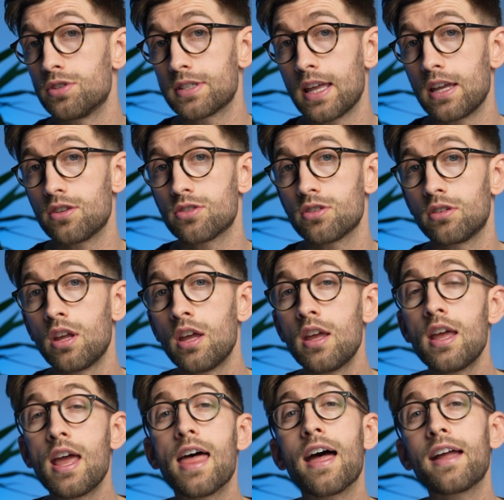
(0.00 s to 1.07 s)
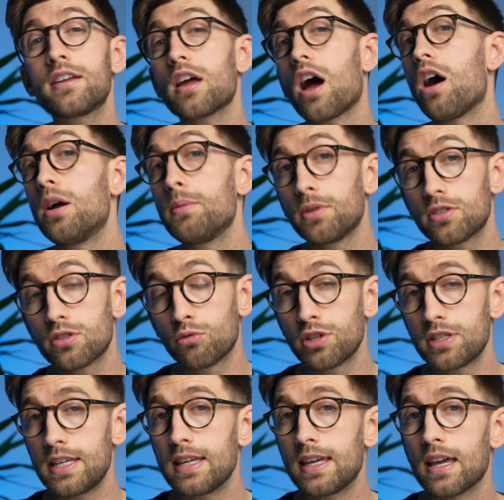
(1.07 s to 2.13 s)
station, and I'm going to
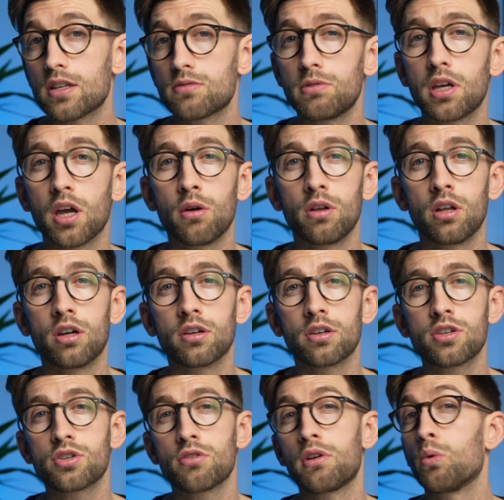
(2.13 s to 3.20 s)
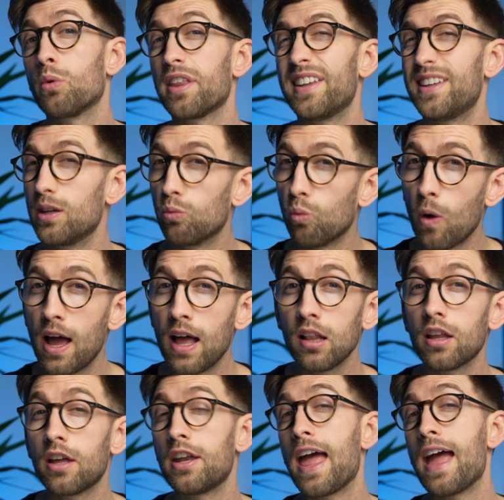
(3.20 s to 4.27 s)
critique it as we go along, showing what they did well
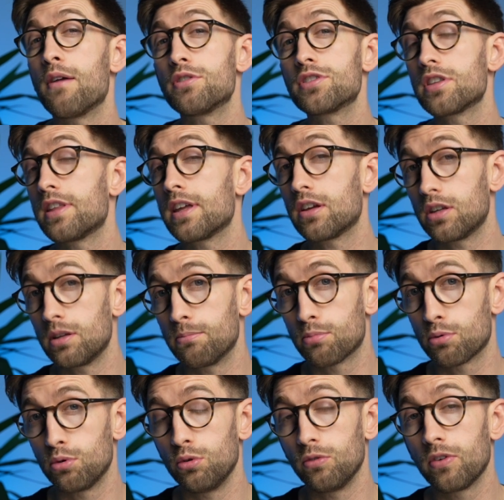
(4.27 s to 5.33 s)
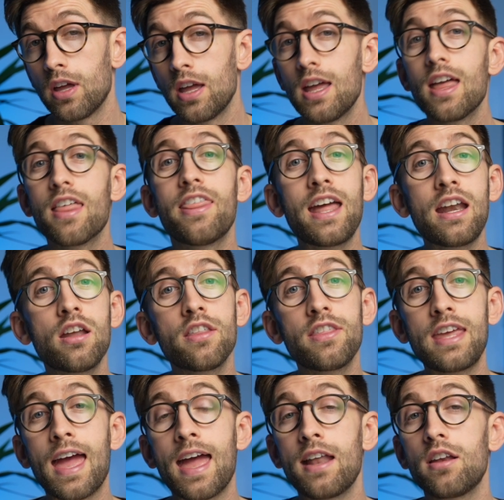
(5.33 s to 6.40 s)
and areas that they could improve. Then at
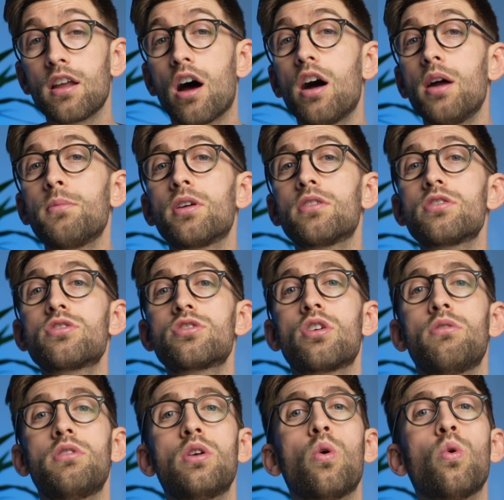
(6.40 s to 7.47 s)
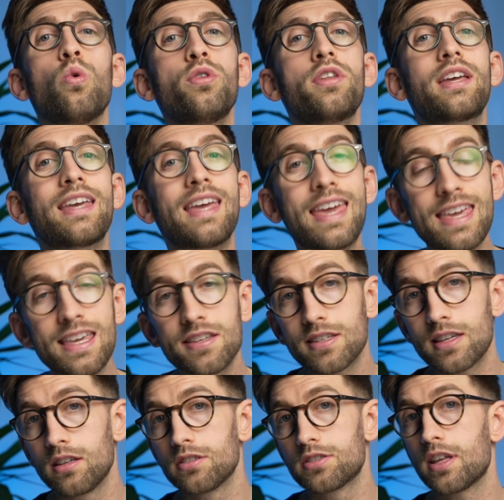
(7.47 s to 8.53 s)
the end, I'm going to show you all the key
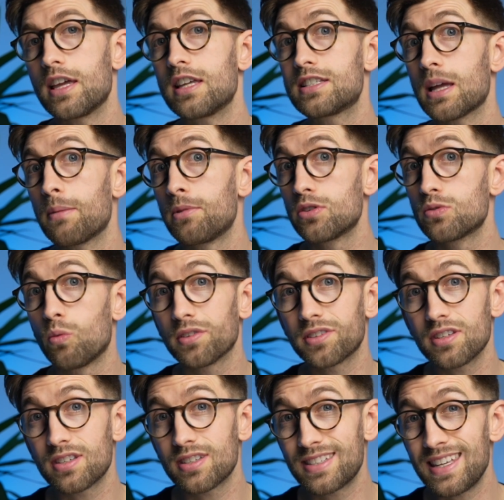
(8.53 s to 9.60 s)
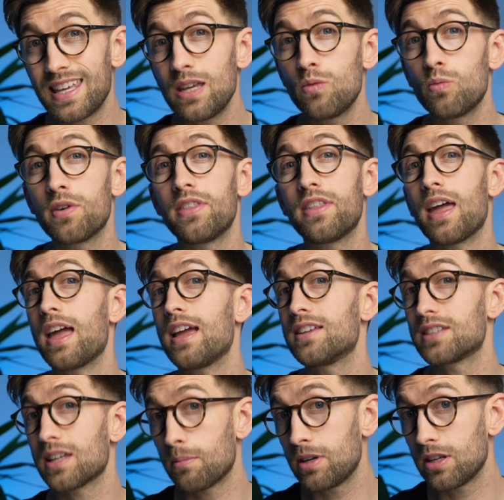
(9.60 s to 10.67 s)
skills that examiners want to see when they're
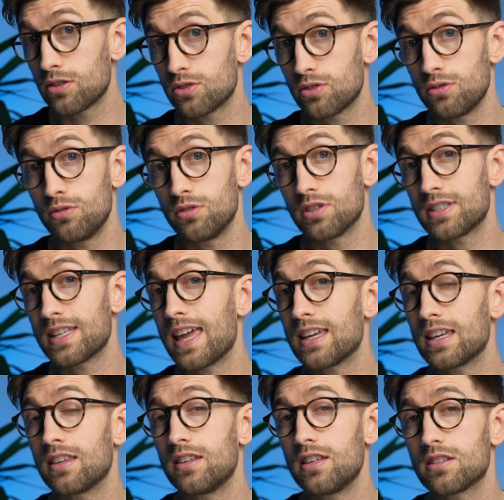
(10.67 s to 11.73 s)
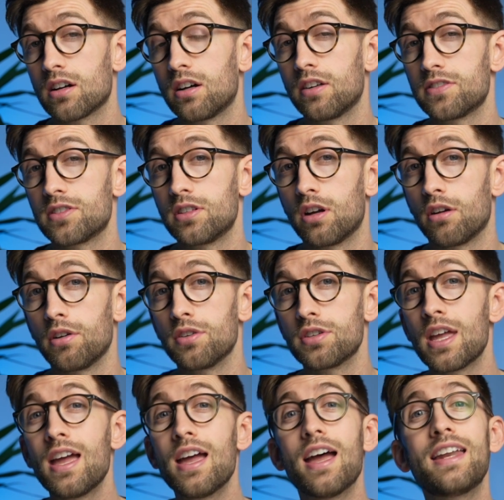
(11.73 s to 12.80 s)
examining students taking these kind of scenarios,
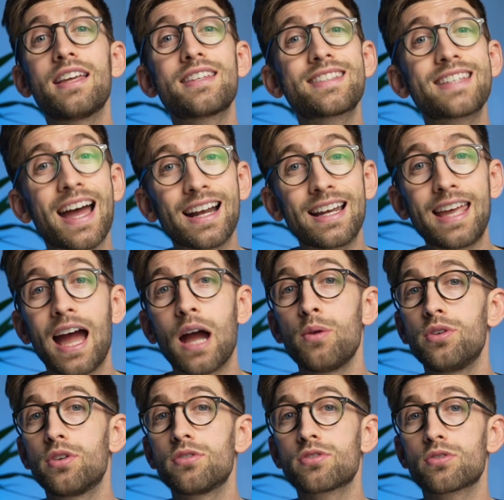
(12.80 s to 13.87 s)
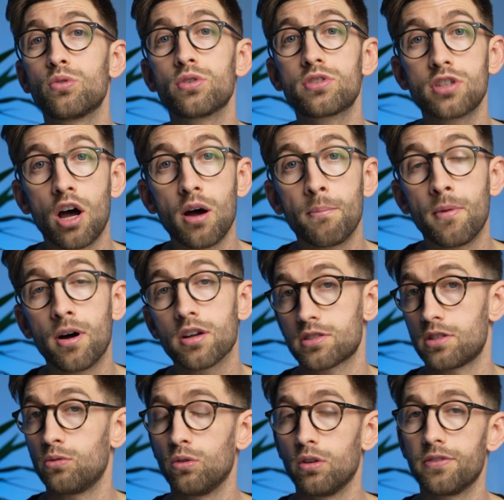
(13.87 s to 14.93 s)
and exactly how you can score top marks
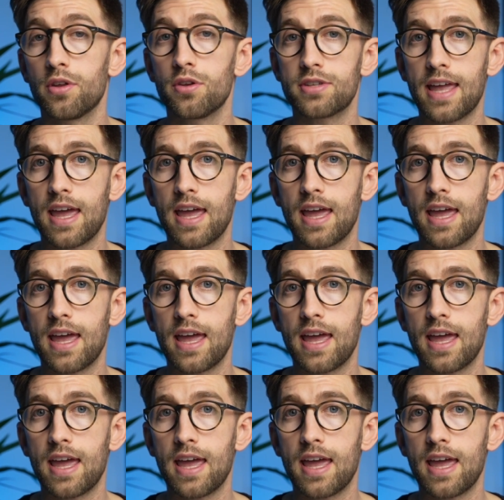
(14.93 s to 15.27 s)
in all of those